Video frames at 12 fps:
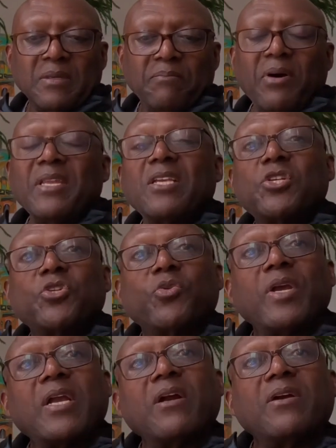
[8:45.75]
But it
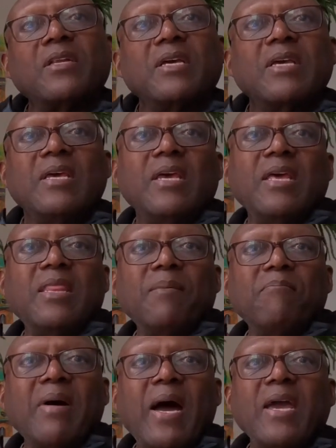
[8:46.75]
triggered in the
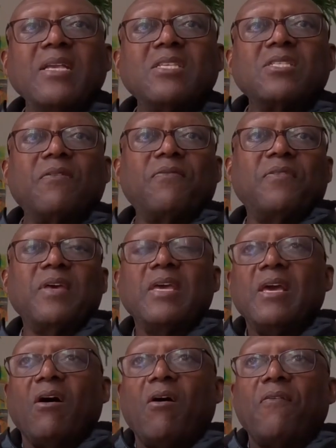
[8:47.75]
minds of
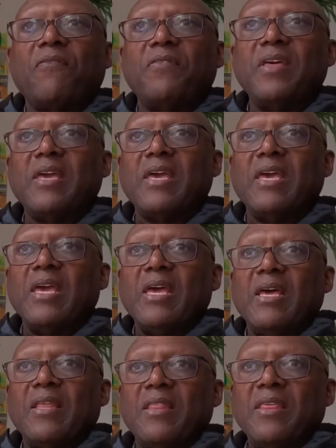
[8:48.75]
the
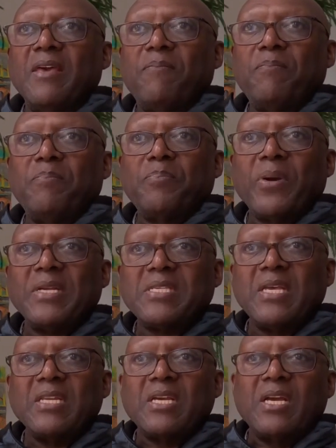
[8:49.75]

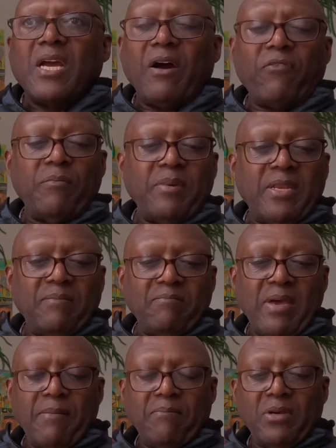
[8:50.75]
present government
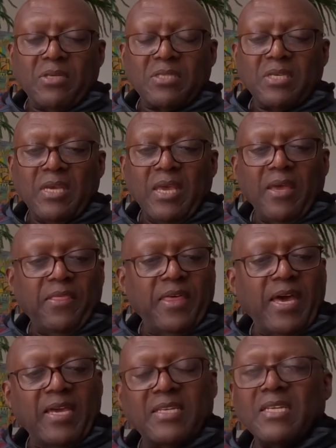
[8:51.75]
members
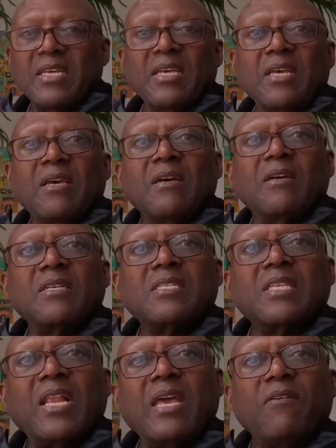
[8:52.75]
that
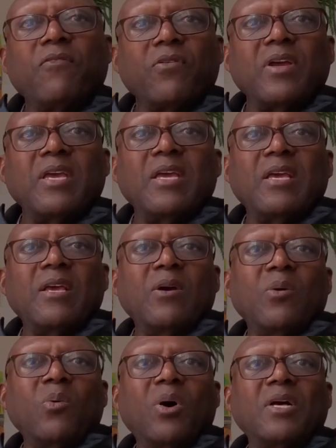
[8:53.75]
slavery
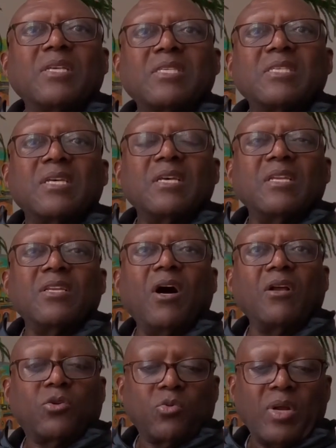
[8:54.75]
was
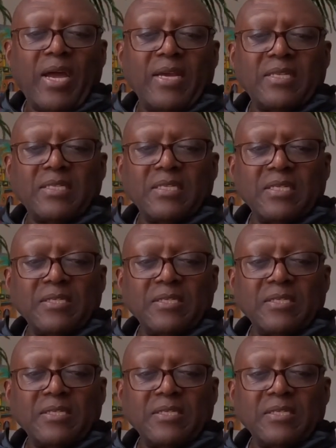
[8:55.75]
not right.